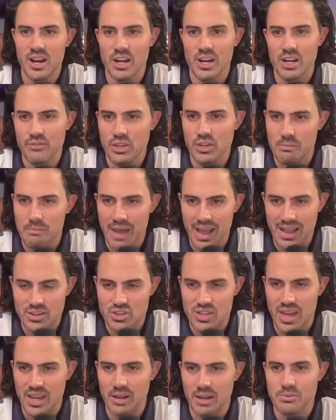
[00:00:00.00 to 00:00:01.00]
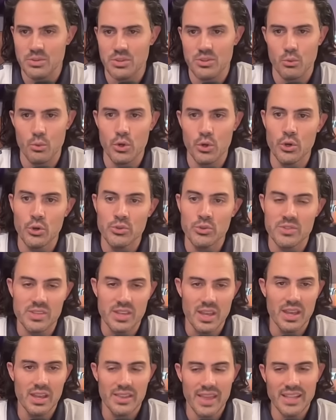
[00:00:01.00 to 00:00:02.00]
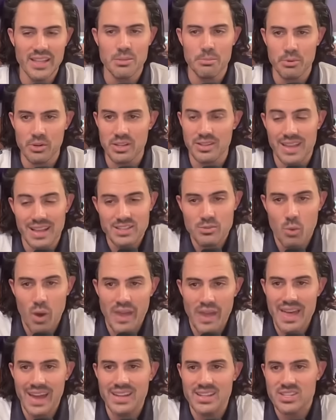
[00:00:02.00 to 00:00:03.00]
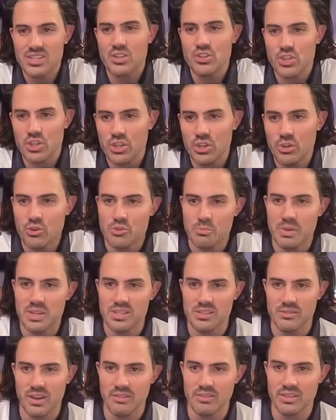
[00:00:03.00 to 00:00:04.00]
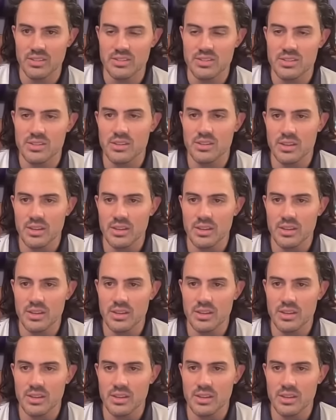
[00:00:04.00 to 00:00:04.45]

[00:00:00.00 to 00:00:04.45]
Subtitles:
And if you can match that up to the wounds, that's why that is such a huge piece of evidence.